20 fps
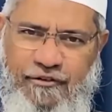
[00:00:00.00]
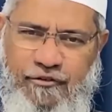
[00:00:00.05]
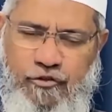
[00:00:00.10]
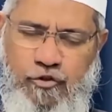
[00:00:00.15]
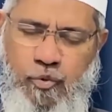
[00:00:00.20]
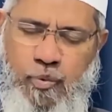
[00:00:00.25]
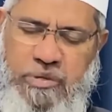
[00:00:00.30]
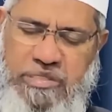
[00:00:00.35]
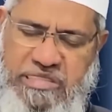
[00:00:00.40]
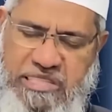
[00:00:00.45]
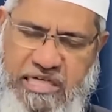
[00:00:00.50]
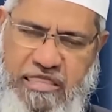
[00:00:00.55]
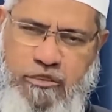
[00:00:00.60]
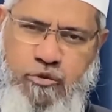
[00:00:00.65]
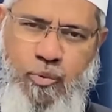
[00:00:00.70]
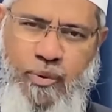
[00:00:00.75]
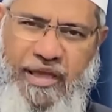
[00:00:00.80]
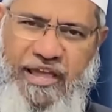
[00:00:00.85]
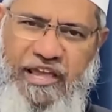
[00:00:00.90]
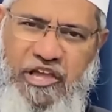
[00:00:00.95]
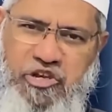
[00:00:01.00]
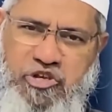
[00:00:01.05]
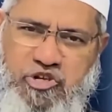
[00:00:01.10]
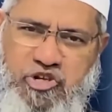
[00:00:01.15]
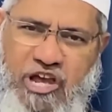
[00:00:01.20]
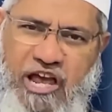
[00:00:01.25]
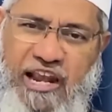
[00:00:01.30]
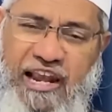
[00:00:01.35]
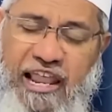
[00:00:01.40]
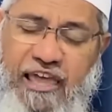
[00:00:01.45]
So with this way,
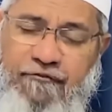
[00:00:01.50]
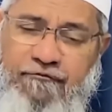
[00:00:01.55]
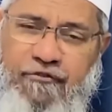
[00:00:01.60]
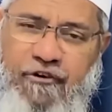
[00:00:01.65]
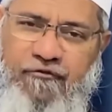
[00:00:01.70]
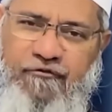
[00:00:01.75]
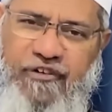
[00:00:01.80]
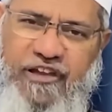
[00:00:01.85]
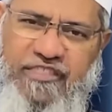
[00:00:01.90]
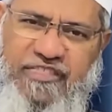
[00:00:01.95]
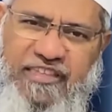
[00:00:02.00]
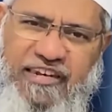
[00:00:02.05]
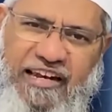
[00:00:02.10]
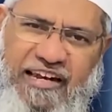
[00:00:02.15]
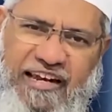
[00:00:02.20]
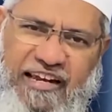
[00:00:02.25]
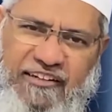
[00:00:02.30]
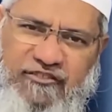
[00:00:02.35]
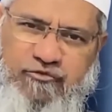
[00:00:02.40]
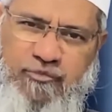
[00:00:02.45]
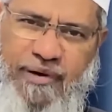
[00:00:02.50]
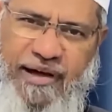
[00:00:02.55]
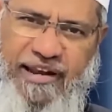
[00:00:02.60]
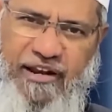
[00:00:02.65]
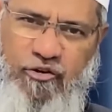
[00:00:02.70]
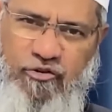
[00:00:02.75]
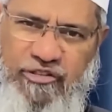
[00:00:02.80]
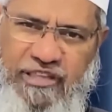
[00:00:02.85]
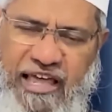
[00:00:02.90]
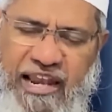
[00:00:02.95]
inshallah, if you have faith in Allah
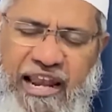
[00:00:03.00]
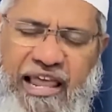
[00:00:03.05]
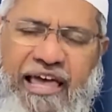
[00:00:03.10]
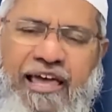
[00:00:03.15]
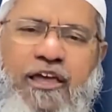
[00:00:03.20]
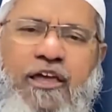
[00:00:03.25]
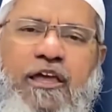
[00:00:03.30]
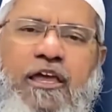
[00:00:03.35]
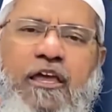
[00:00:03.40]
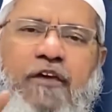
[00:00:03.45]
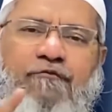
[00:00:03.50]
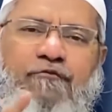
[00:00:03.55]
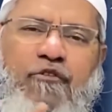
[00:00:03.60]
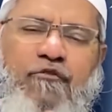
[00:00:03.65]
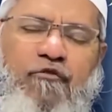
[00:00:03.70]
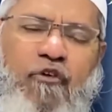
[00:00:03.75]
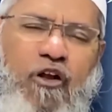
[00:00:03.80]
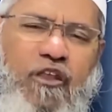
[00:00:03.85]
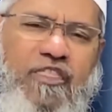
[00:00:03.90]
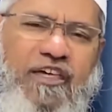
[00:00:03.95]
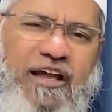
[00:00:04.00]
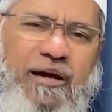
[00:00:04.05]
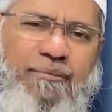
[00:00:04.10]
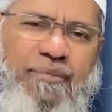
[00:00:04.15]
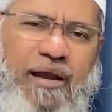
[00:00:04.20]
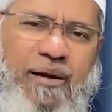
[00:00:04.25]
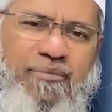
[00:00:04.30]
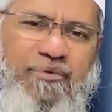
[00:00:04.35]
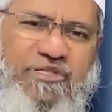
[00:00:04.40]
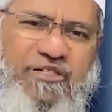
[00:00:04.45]
subhanahu wa ta'ala, if you follow the
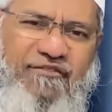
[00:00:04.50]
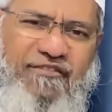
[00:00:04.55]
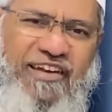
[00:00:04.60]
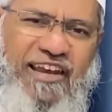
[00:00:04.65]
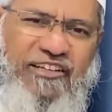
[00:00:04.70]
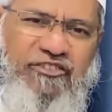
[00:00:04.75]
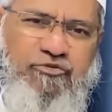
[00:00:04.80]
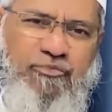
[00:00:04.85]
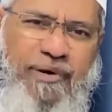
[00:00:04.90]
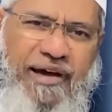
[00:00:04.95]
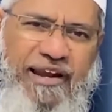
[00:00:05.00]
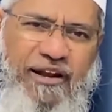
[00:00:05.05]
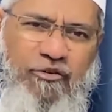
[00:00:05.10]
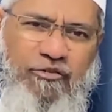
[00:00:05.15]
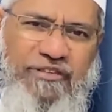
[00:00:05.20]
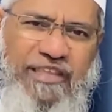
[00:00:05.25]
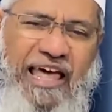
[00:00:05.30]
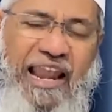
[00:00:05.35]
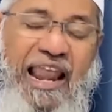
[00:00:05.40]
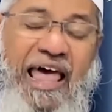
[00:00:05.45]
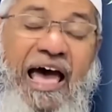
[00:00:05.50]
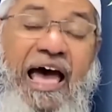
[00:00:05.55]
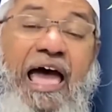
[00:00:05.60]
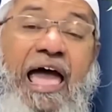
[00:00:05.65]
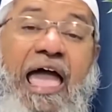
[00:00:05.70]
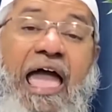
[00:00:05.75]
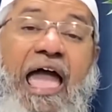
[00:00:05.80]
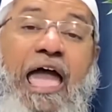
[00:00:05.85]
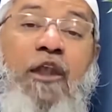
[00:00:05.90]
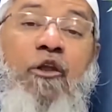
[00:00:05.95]
commandments of Allah subhanahu wa ta'ala,
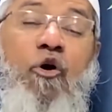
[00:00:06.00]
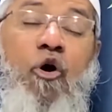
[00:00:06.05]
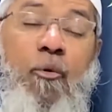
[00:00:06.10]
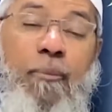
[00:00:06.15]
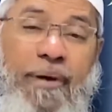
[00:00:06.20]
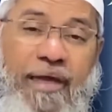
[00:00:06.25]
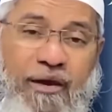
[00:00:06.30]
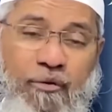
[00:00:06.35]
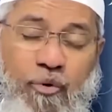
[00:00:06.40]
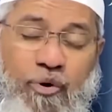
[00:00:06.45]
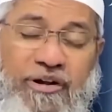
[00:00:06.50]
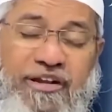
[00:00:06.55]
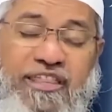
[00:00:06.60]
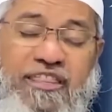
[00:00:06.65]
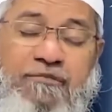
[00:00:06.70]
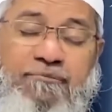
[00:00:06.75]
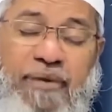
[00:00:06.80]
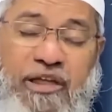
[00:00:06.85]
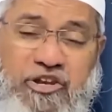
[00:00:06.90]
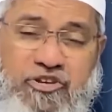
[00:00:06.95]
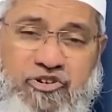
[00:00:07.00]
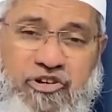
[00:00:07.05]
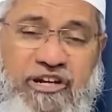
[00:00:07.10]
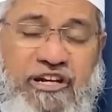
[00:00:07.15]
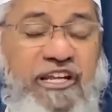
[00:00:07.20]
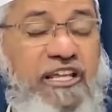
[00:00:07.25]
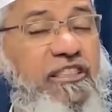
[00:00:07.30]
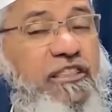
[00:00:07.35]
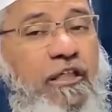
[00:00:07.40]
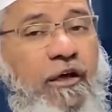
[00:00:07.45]
and obey what is
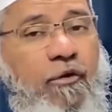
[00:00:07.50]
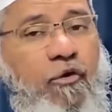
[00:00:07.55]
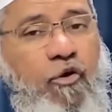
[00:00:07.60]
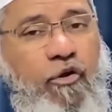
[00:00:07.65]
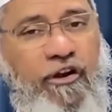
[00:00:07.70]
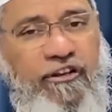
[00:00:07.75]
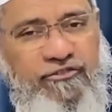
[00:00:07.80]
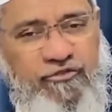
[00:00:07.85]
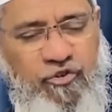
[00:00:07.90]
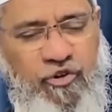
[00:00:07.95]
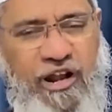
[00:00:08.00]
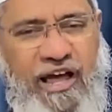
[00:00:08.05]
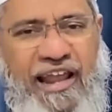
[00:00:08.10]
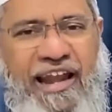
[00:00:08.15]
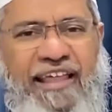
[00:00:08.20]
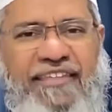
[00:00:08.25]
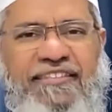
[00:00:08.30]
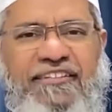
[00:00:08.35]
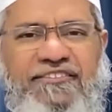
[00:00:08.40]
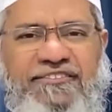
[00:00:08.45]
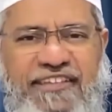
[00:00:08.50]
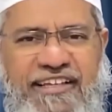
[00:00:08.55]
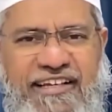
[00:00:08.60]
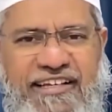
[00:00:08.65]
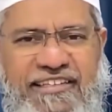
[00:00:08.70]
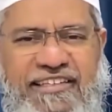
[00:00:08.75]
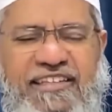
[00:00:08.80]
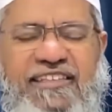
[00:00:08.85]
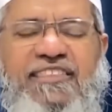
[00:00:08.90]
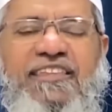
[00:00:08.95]
mentioned in the glorious Quran and the
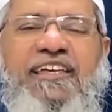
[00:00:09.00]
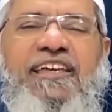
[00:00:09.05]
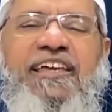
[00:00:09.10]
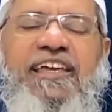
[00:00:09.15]
Sahih Hadith,